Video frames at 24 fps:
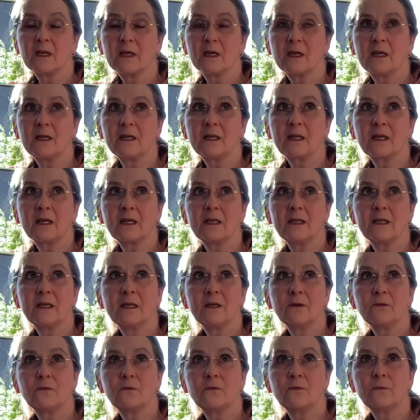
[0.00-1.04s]
and I
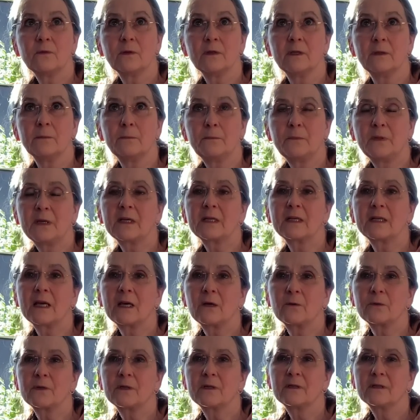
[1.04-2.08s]
have picked
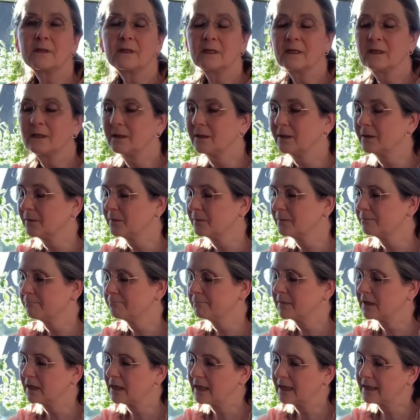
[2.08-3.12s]
out
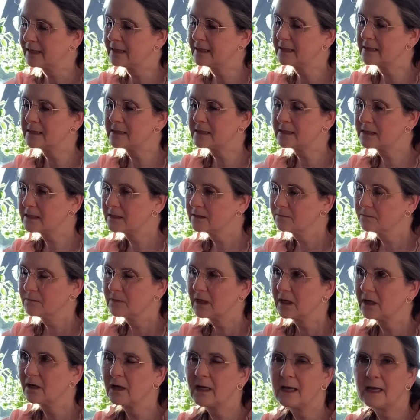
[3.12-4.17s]
I guess
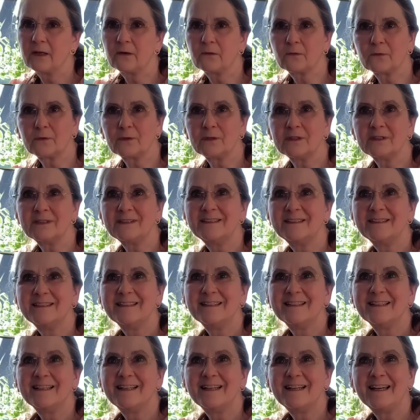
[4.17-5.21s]
a handful,
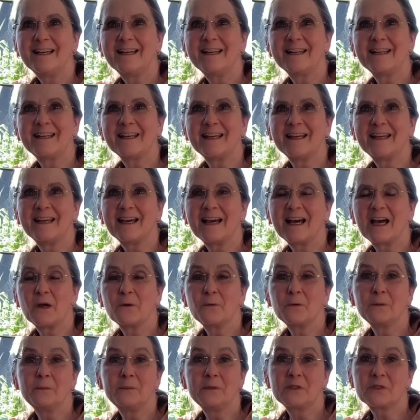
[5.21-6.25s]
and I
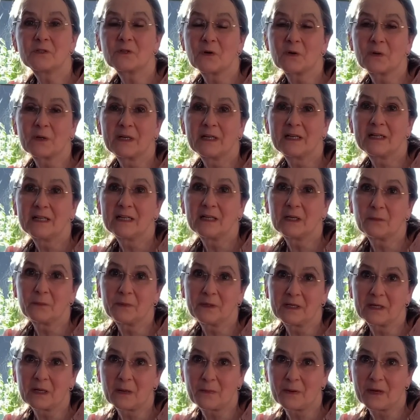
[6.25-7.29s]
will be talking a little
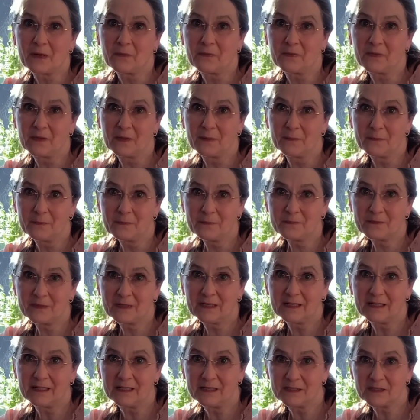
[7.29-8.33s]
bit about them
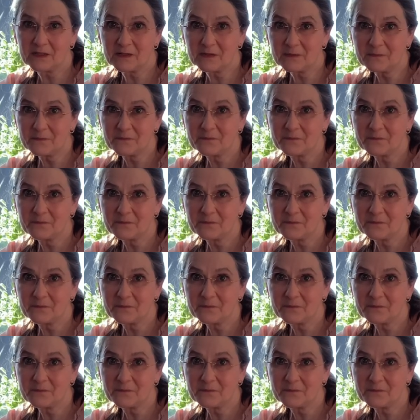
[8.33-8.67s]
later.